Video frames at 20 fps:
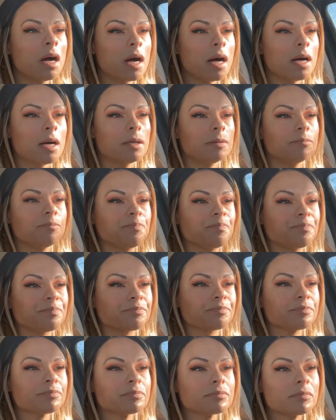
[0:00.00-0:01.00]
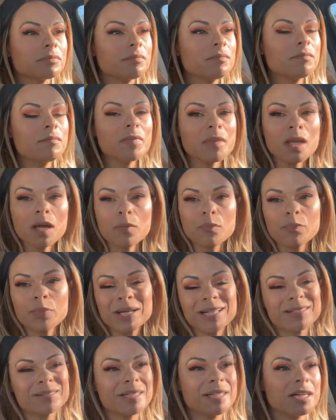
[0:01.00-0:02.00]
um,
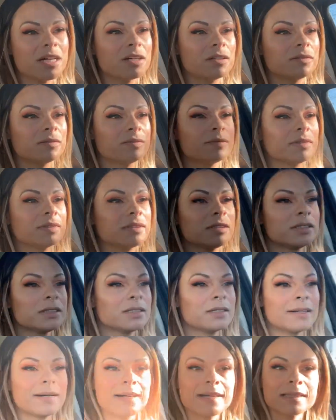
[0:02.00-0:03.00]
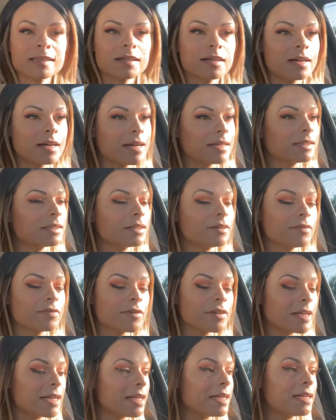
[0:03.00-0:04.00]
but you know, I, I live for the